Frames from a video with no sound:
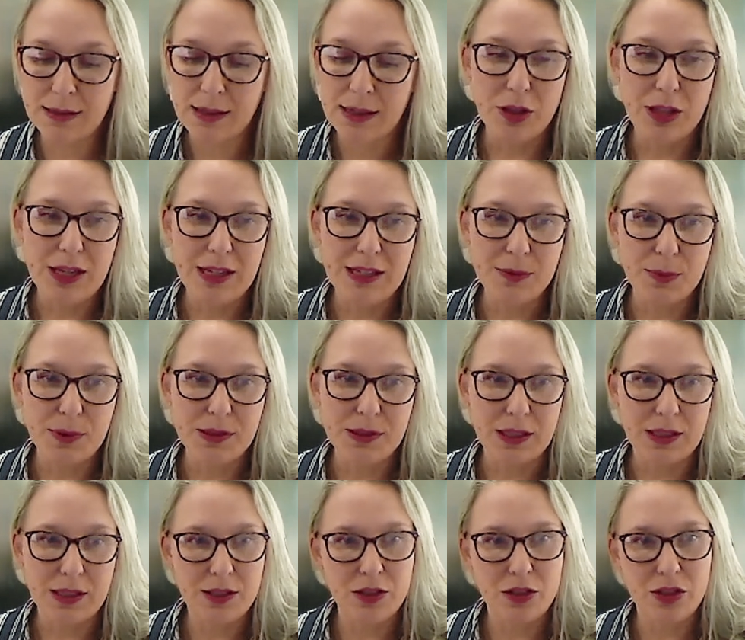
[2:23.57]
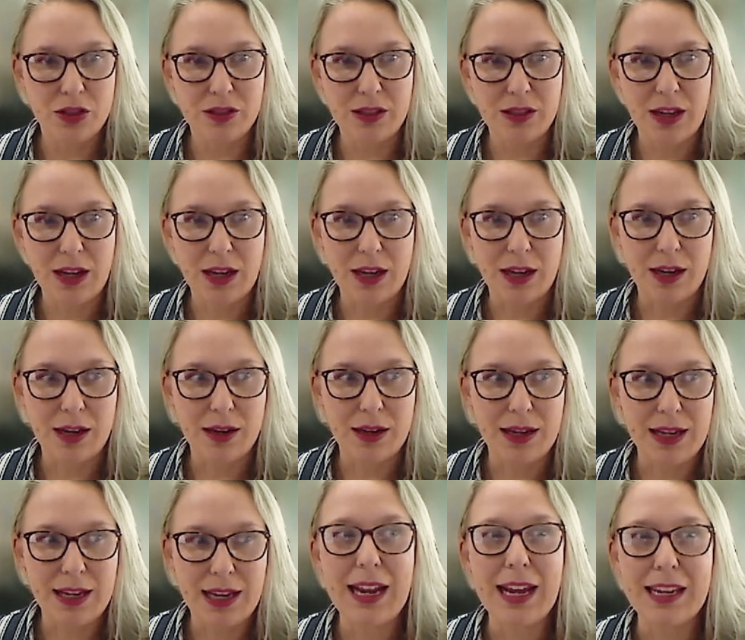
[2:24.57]
So these percentages are
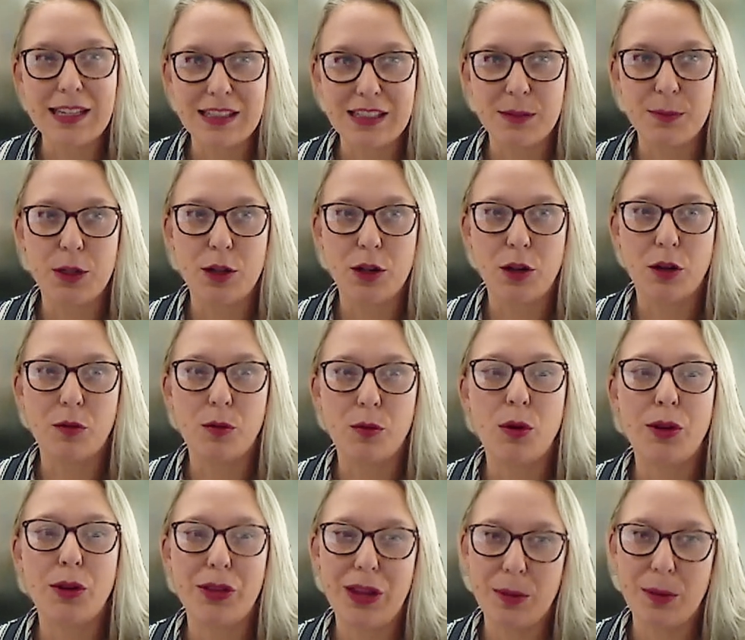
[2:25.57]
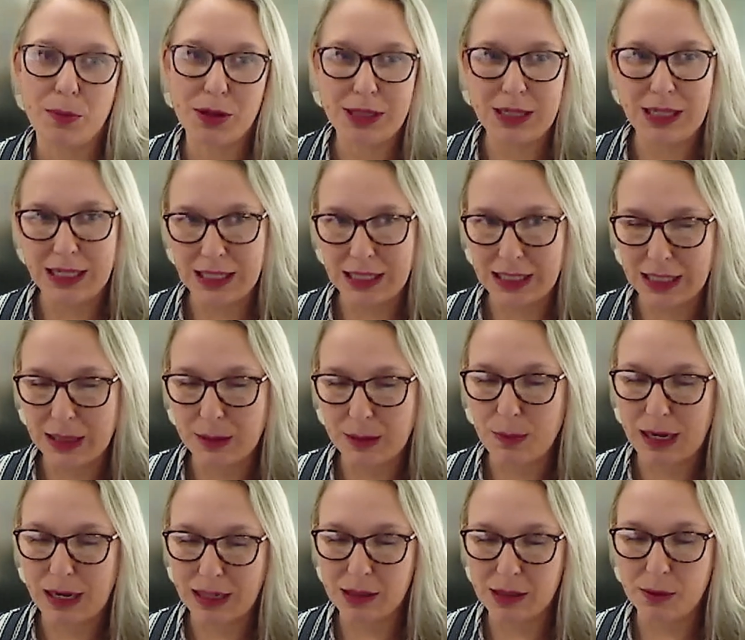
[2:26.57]
an estimate of what their predicted
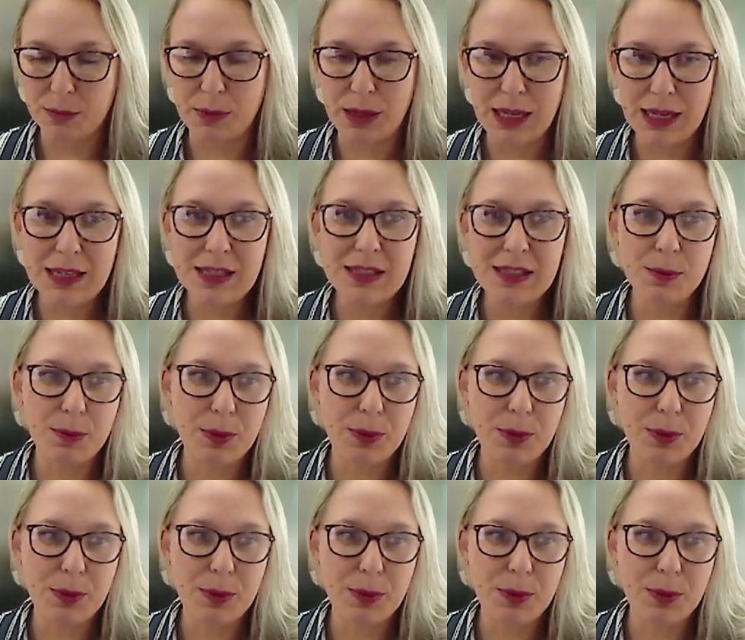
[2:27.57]
maximum is,